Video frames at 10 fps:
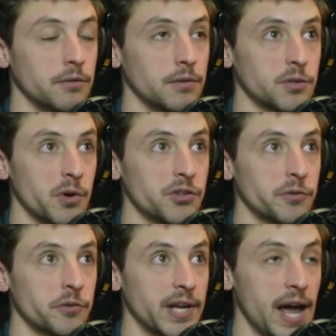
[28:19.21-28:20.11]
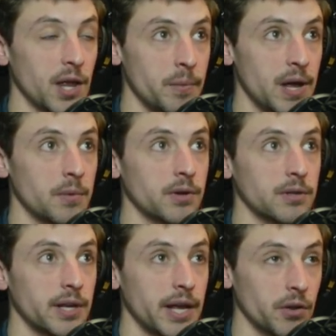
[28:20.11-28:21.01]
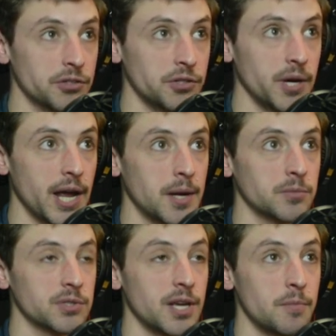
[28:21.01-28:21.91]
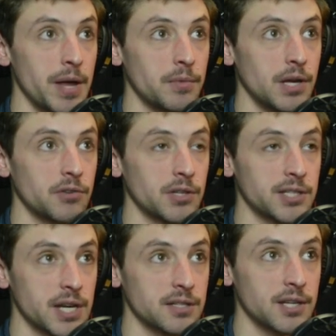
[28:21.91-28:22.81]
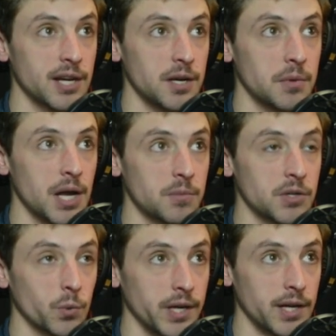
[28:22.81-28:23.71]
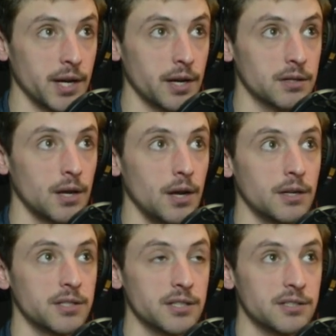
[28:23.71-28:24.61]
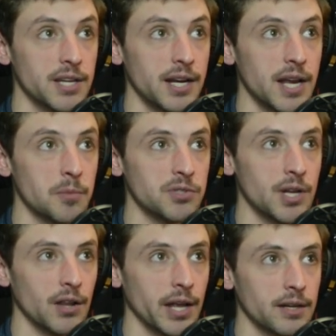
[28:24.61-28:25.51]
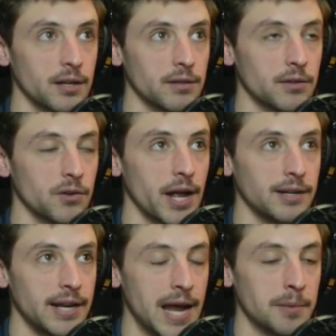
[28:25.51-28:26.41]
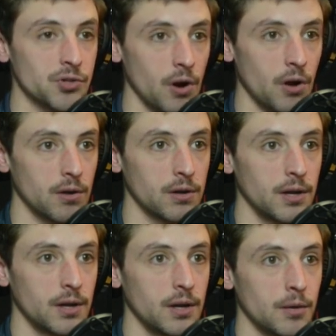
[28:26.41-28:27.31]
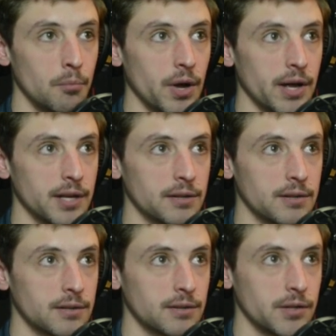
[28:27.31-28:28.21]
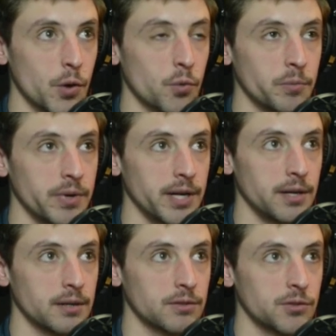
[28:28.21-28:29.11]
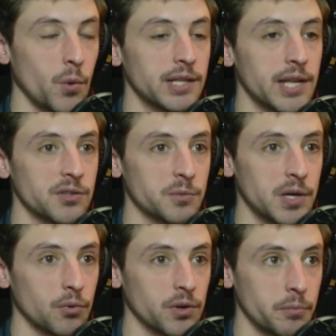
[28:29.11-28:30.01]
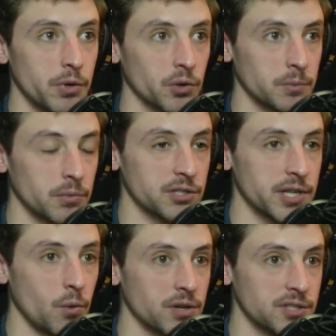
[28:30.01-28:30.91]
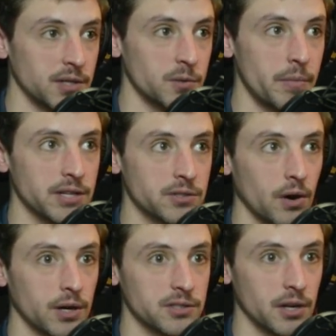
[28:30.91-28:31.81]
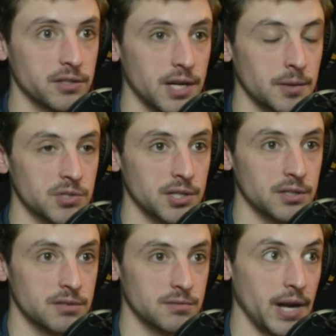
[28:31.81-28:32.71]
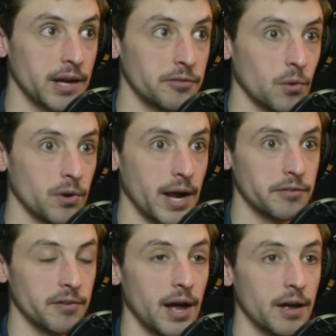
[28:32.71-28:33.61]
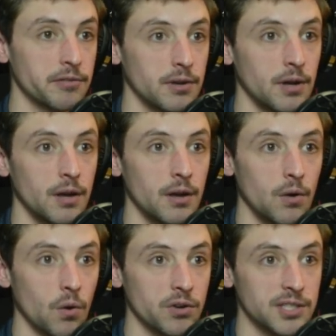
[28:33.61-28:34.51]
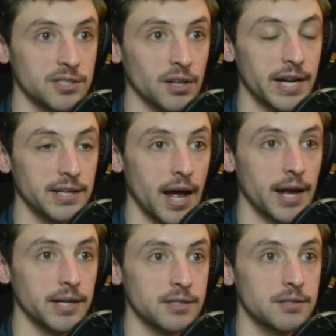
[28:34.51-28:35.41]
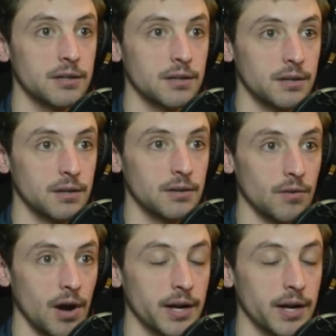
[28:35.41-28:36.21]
especially for the Alabama LSU games and maybe even the Texas A&M game this weekend. Texas A&M's not like they're not a name draw, but there would be 20,000 people in the building because they want to see the best Arkansas team since 94, 95, or since the late 90s, right?